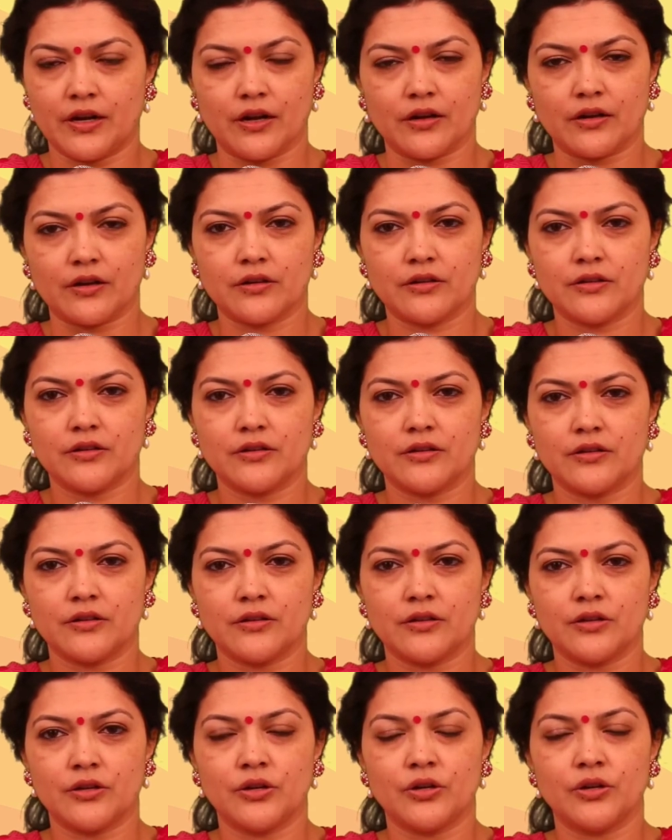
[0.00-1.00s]
rag,
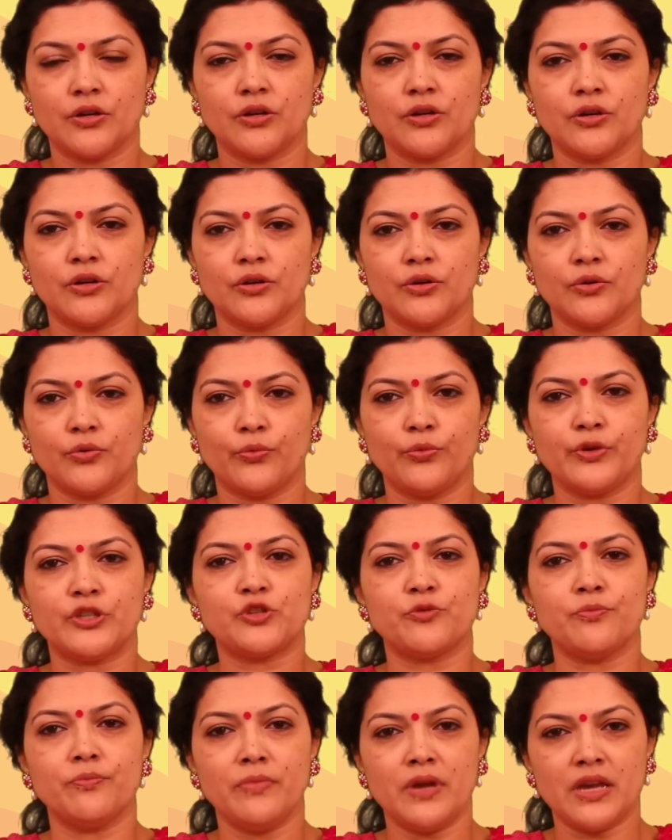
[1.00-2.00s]

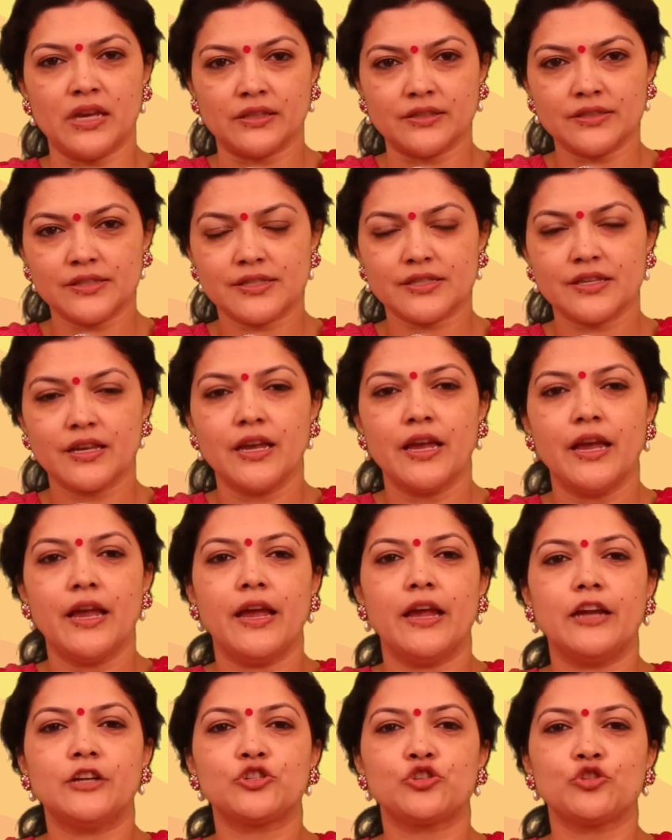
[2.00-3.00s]
which means
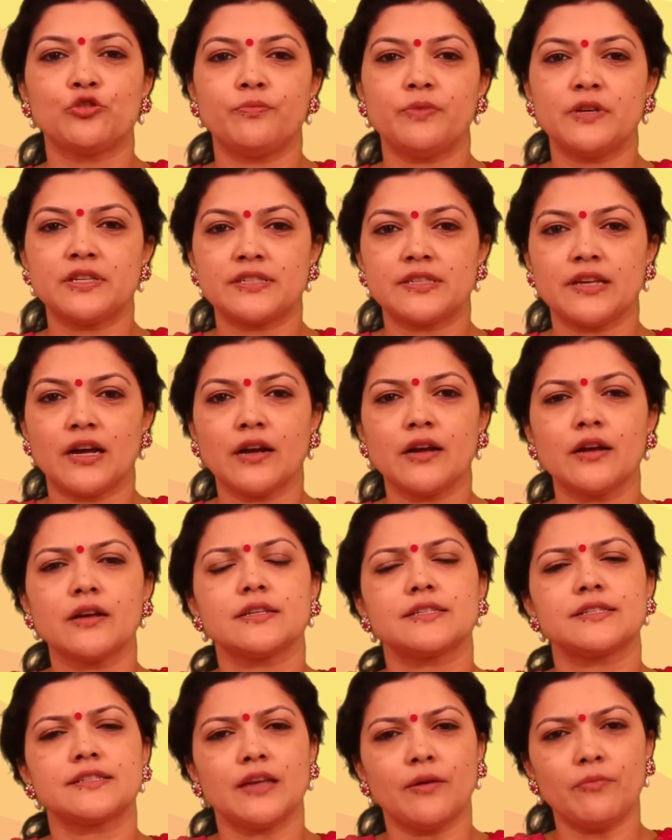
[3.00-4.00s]
it should be sung
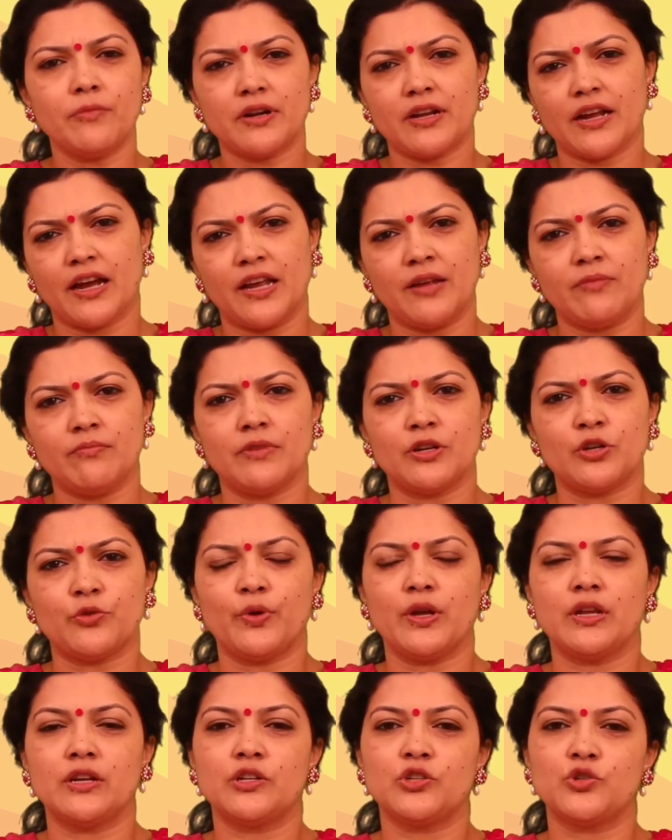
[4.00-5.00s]
sometime
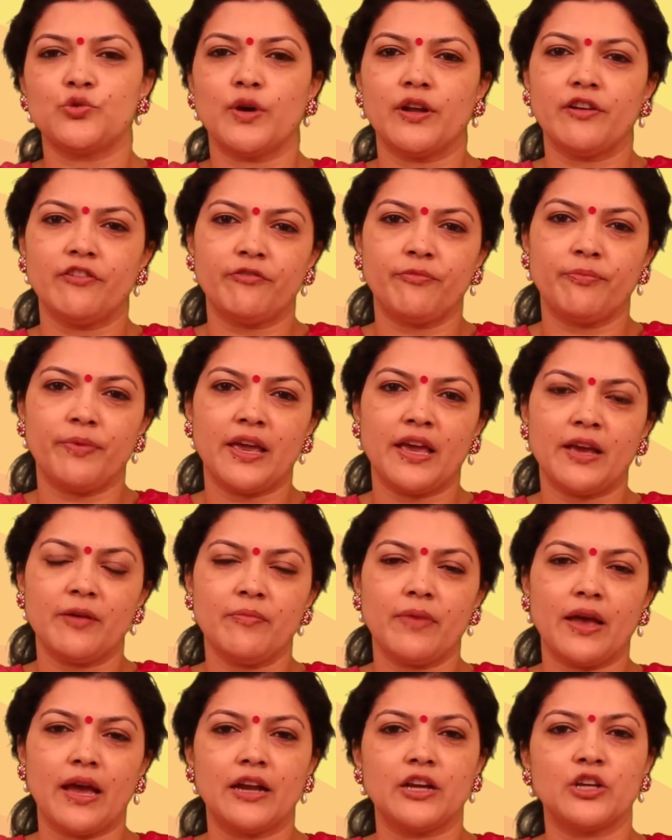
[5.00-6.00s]
between 12 pm
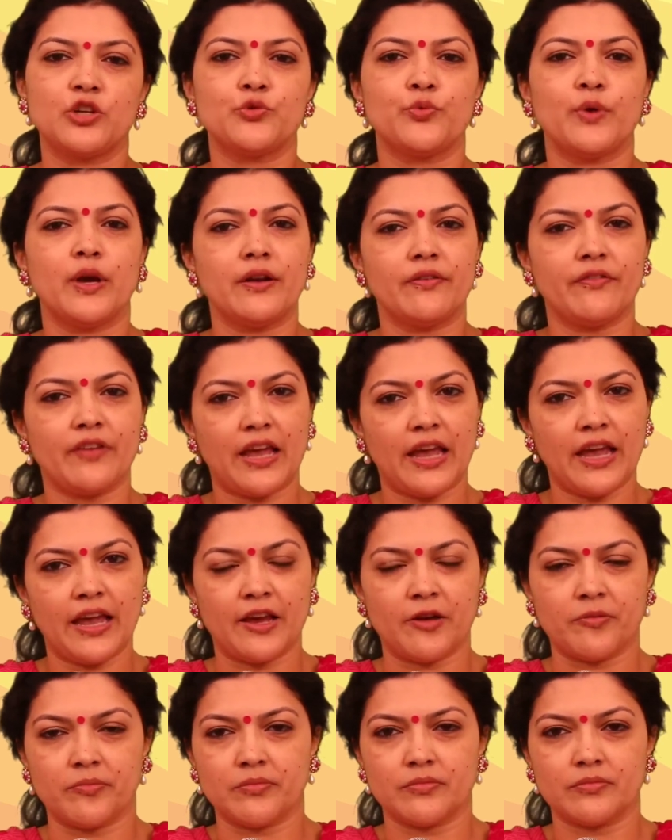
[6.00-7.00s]
and 12
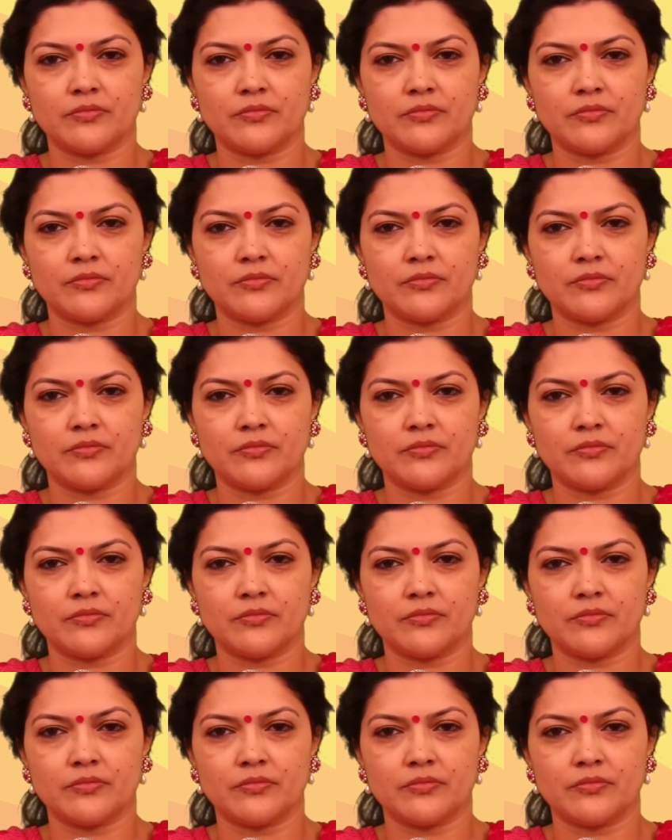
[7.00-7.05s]
am.